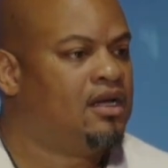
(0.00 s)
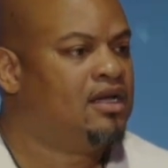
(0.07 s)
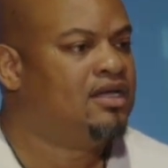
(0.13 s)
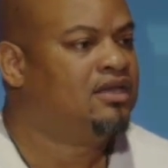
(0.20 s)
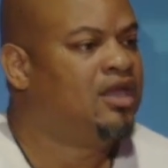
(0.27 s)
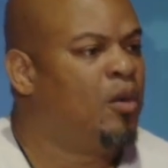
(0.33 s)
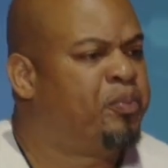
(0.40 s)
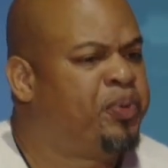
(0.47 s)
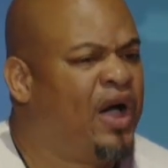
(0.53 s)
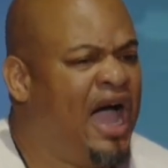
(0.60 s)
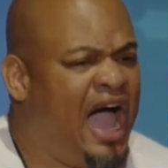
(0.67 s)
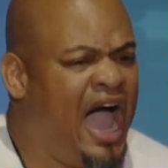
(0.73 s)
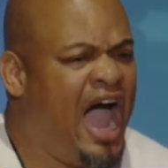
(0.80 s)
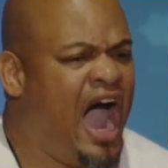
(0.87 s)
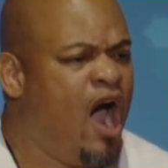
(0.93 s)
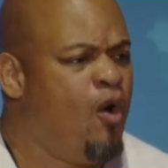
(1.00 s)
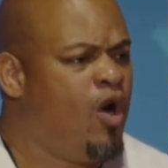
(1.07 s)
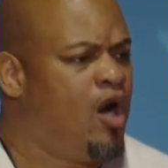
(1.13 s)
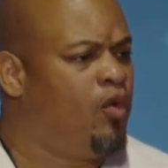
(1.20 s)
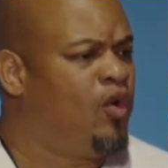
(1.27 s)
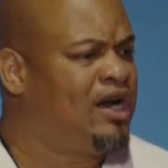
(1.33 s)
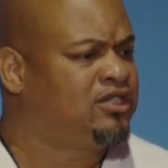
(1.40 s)
The power
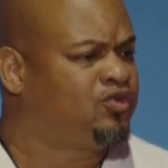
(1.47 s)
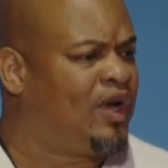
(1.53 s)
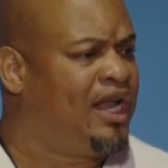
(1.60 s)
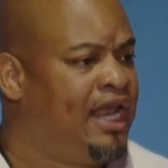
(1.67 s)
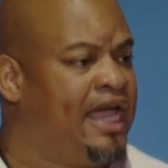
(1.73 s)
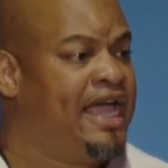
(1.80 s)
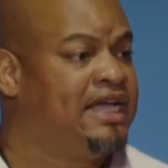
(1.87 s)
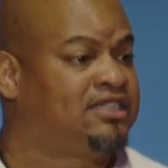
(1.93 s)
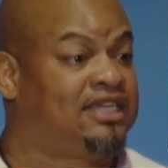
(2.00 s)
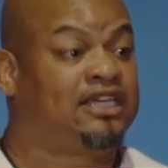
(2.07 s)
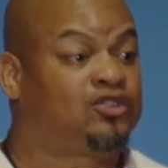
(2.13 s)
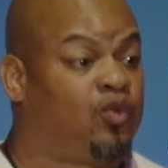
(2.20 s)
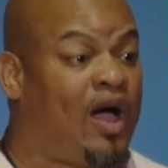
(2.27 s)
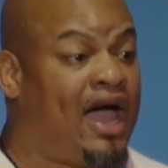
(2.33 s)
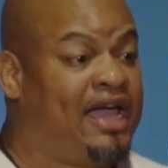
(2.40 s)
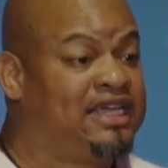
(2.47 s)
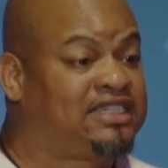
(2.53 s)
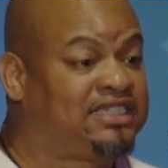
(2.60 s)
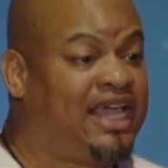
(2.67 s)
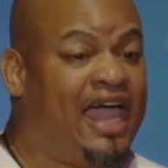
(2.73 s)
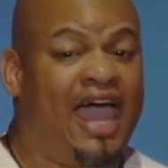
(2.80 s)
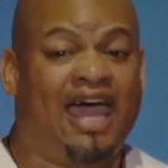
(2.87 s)
was released. That's why he
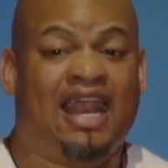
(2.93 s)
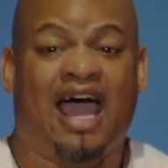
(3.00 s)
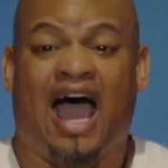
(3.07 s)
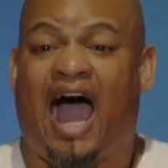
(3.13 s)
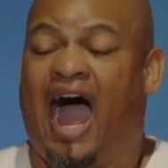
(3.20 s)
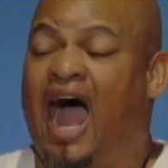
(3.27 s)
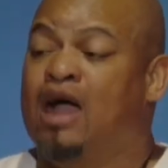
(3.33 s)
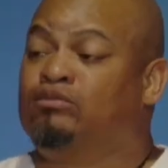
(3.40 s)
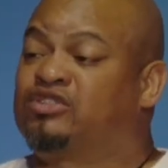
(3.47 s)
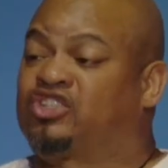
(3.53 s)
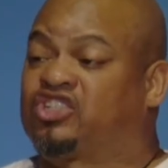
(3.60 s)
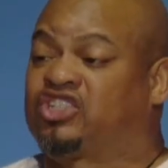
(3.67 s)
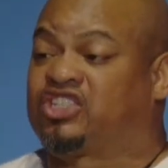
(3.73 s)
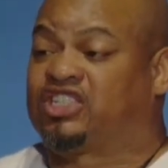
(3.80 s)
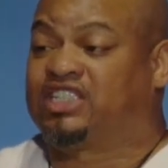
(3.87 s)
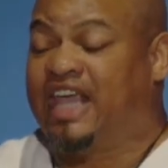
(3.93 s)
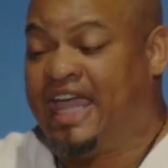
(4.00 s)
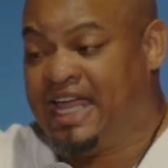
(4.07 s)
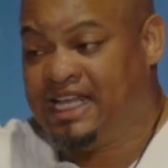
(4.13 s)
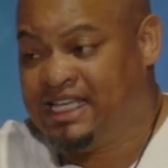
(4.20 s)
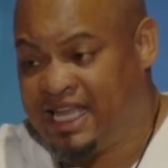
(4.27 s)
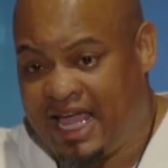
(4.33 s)
said, I'm
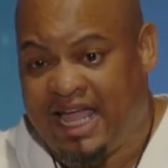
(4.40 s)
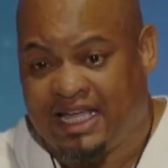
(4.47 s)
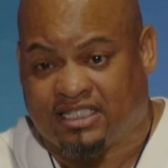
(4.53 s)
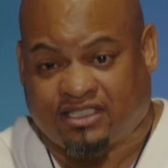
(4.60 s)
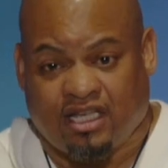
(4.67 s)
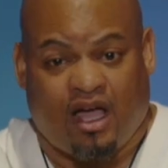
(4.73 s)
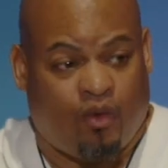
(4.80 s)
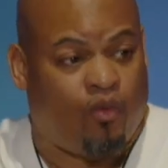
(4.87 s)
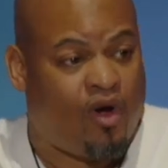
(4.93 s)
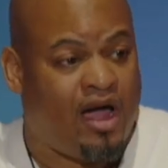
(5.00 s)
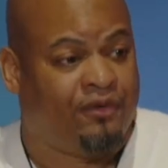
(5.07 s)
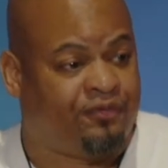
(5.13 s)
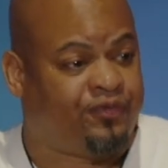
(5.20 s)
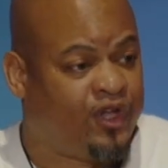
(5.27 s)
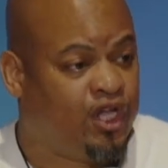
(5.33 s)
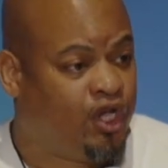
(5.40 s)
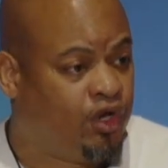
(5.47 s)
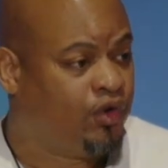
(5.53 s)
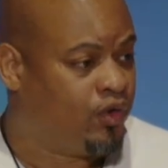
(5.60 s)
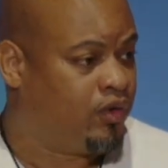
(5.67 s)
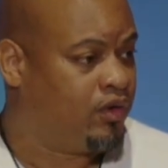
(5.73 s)
sending someone for you.